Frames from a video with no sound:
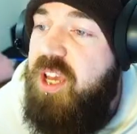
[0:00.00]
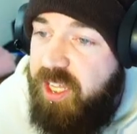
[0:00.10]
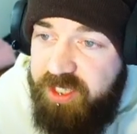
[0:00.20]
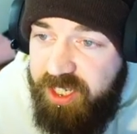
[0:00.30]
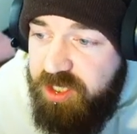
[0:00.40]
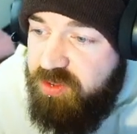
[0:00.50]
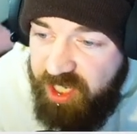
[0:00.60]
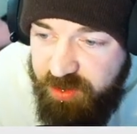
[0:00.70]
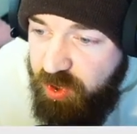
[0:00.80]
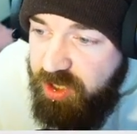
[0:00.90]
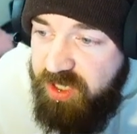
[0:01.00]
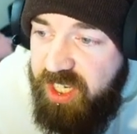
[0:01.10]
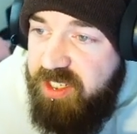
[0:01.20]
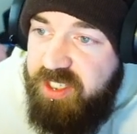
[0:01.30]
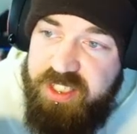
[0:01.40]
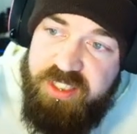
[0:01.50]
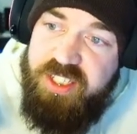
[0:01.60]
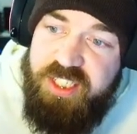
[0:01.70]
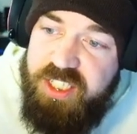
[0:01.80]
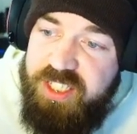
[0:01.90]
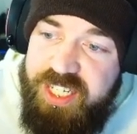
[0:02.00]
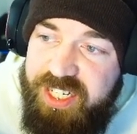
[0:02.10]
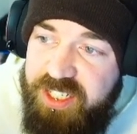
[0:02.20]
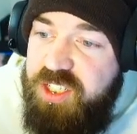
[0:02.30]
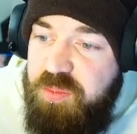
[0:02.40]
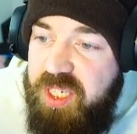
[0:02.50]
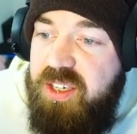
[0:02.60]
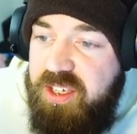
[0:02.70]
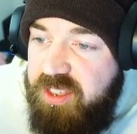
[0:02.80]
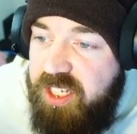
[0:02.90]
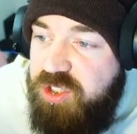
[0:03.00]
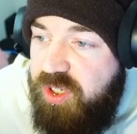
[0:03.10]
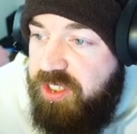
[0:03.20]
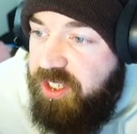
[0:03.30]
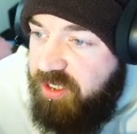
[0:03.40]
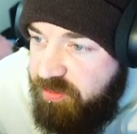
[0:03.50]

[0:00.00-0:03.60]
And that's what you need. This is needed to be in that trailer.